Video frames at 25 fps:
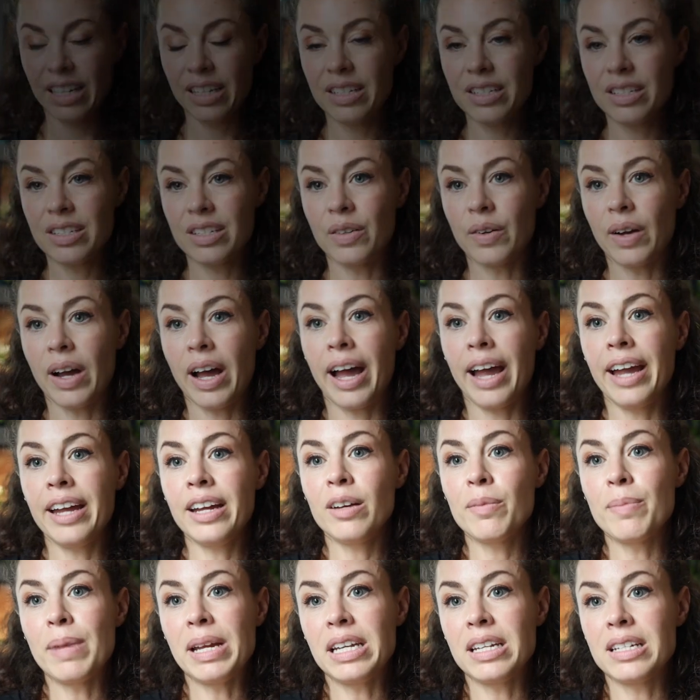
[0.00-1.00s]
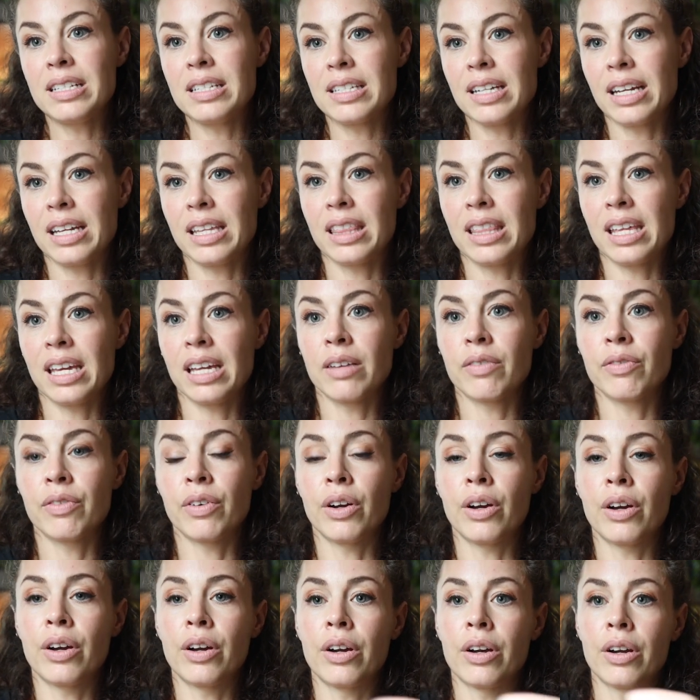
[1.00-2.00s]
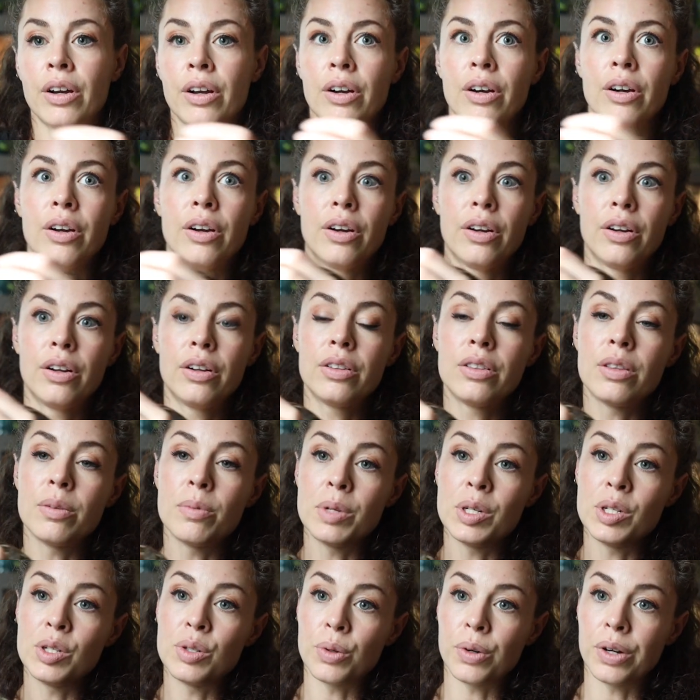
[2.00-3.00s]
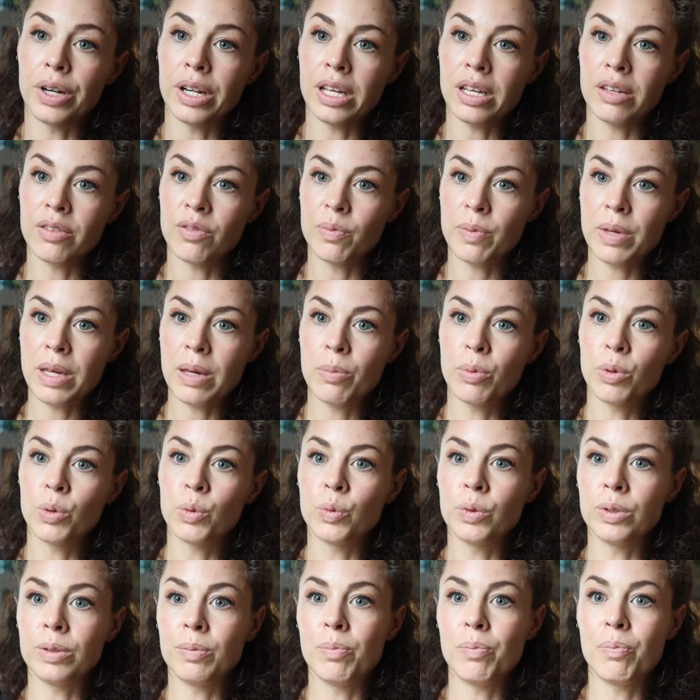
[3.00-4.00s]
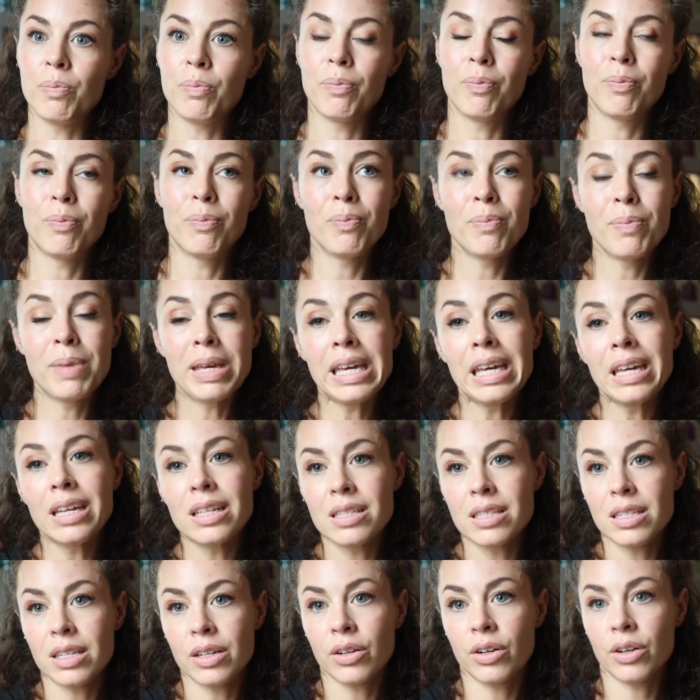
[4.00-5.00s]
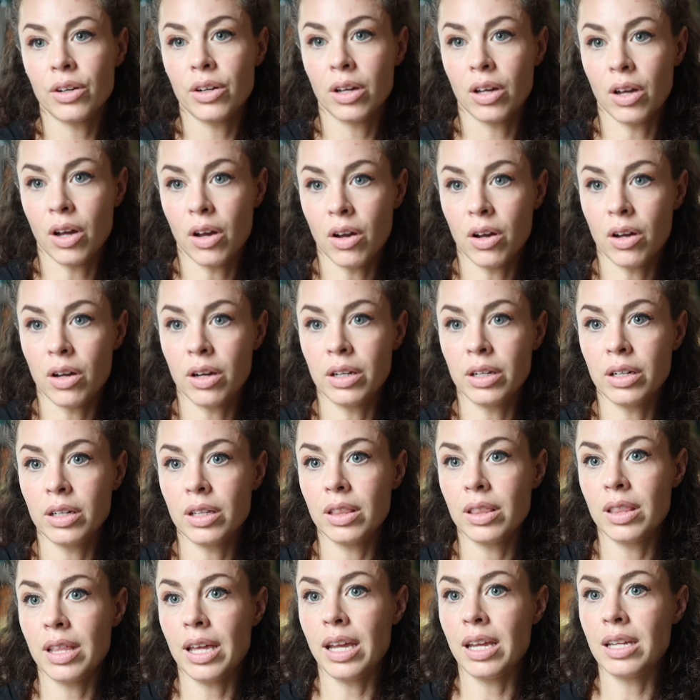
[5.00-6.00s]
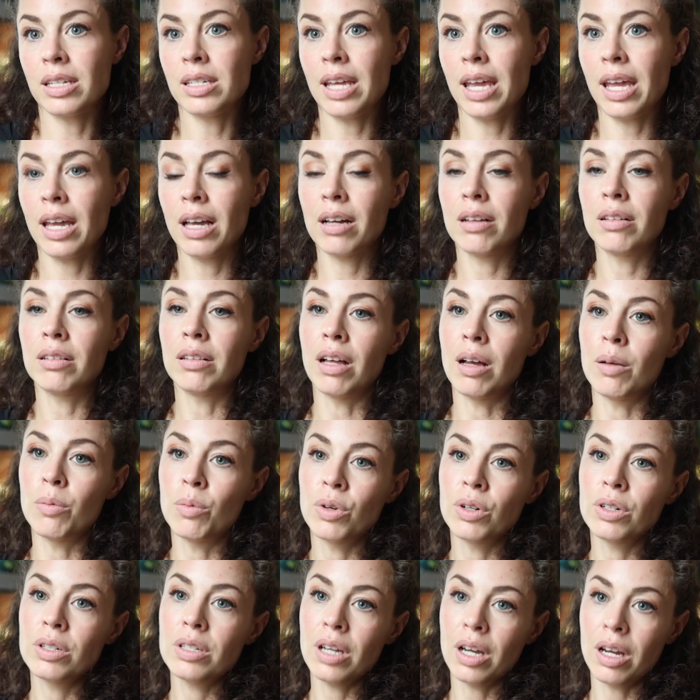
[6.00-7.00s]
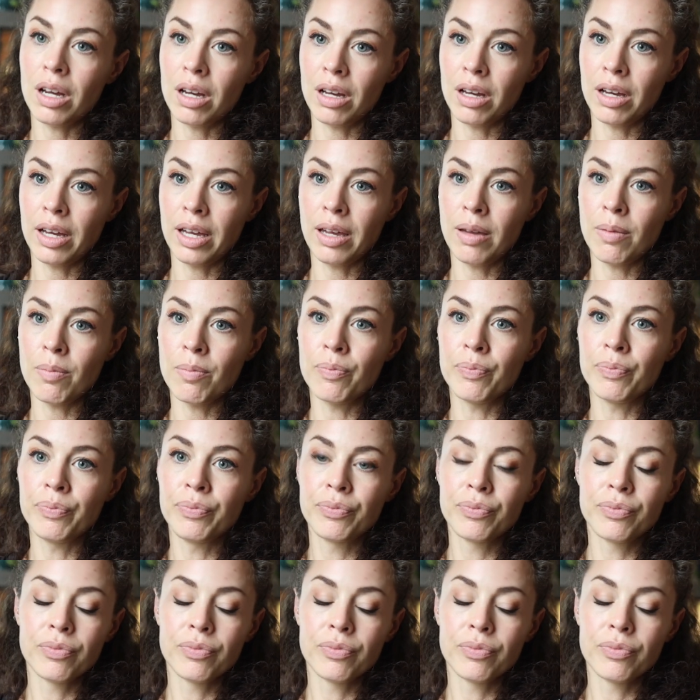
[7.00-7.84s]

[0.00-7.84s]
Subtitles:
So higher maintenance, I think for the majority of people would be considered a con. They take a lot more time,